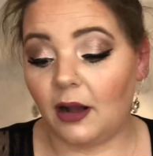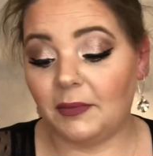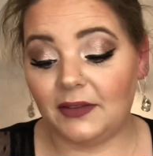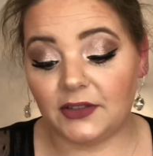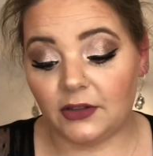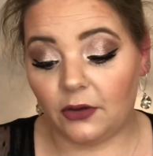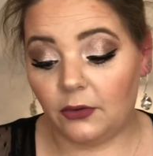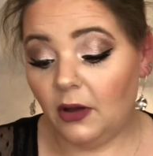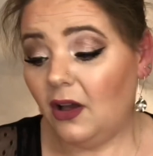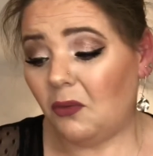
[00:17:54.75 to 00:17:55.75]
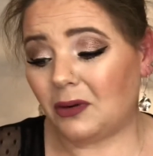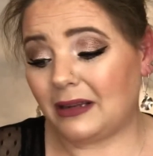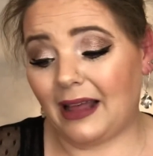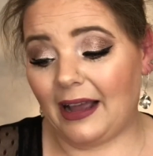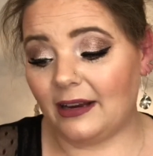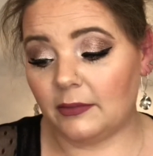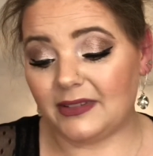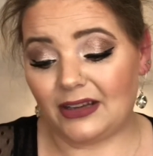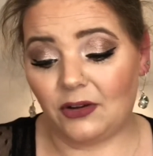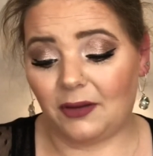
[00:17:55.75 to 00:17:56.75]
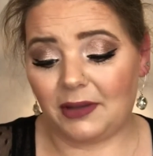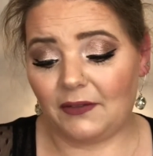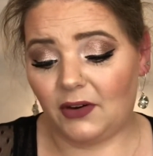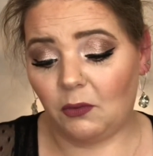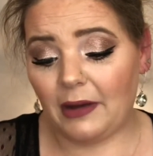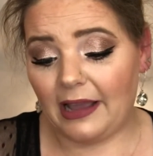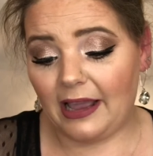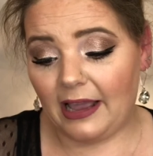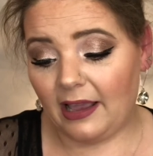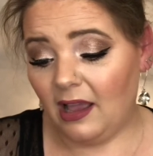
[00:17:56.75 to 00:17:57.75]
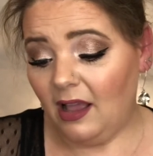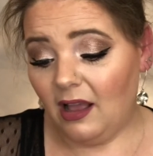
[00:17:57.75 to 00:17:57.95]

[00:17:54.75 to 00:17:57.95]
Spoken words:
Even though one of the items I know I'm giving away,